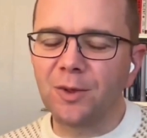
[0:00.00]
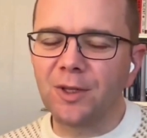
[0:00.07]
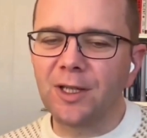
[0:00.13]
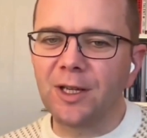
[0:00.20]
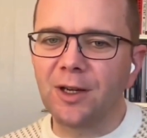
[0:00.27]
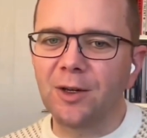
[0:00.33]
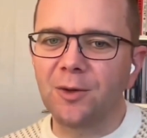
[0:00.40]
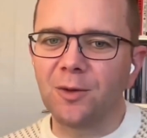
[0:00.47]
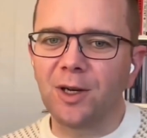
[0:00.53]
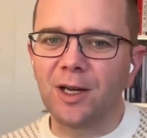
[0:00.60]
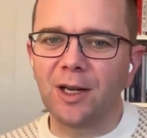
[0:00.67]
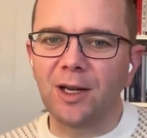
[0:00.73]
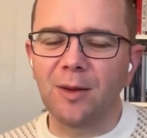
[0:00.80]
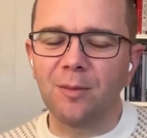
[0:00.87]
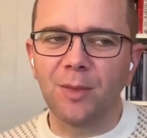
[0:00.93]

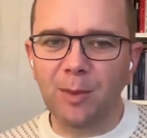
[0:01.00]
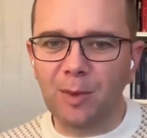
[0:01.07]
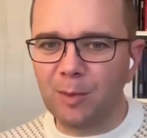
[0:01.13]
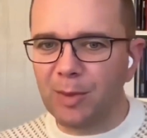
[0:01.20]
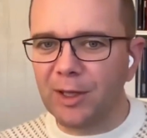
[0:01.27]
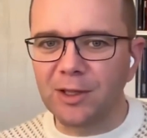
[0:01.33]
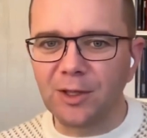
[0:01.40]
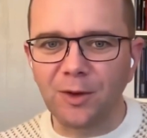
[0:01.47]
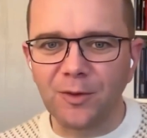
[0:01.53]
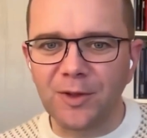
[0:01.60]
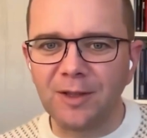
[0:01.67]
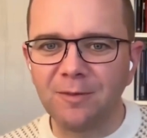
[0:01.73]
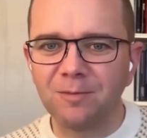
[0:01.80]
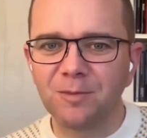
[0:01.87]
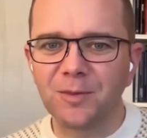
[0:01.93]
maybe building on
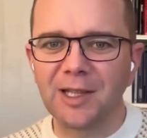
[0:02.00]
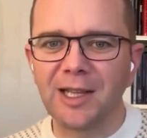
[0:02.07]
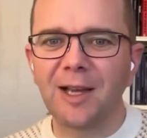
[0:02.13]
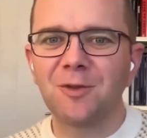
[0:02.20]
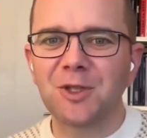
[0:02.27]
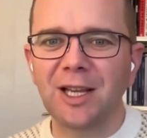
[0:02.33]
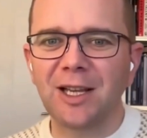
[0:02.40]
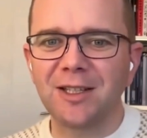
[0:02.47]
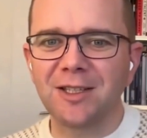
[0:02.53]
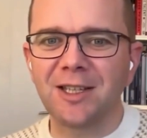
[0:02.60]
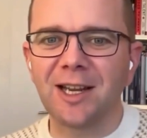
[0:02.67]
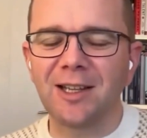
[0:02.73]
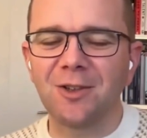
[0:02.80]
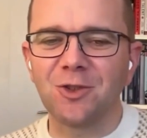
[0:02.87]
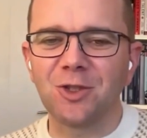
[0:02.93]
the life science
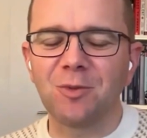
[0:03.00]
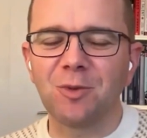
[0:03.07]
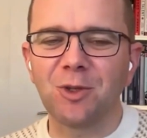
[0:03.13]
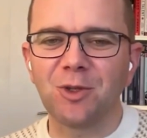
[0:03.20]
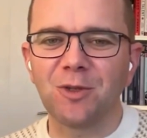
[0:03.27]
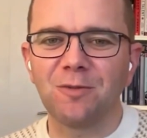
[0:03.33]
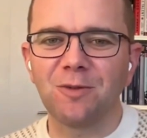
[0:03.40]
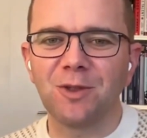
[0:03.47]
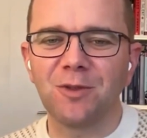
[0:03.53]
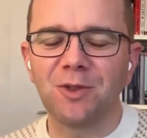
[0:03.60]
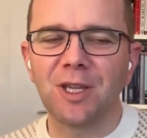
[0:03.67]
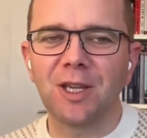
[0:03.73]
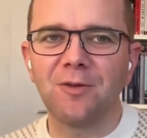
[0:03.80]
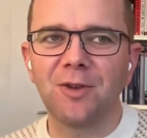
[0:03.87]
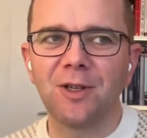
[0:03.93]
analogy, which you've just
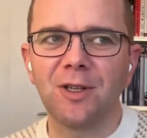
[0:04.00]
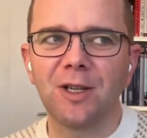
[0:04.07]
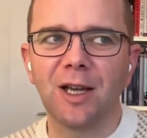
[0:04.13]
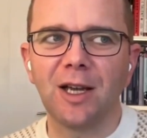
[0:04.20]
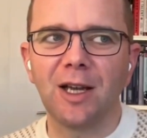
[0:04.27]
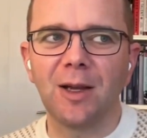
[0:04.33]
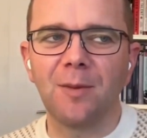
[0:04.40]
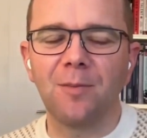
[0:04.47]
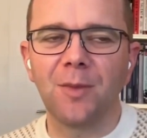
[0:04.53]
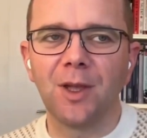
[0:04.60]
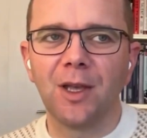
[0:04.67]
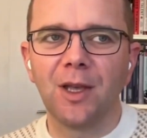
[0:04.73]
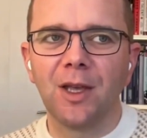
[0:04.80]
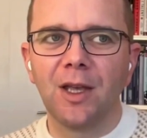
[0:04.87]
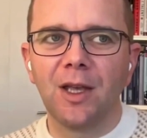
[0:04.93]
given,
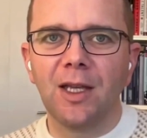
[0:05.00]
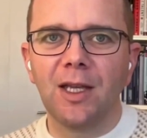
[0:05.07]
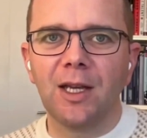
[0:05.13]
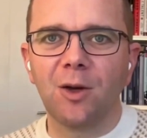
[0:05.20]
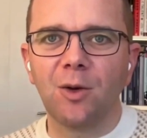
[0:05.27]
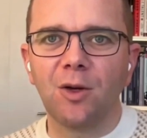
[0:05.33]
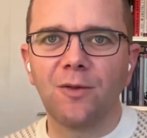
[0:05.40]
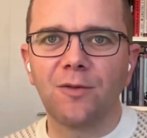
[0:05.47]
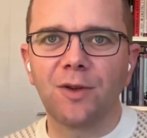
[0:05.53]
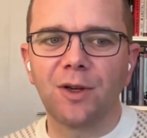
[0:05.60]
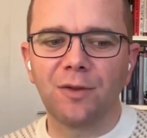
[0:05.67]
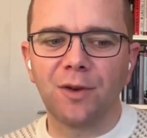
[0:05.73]
of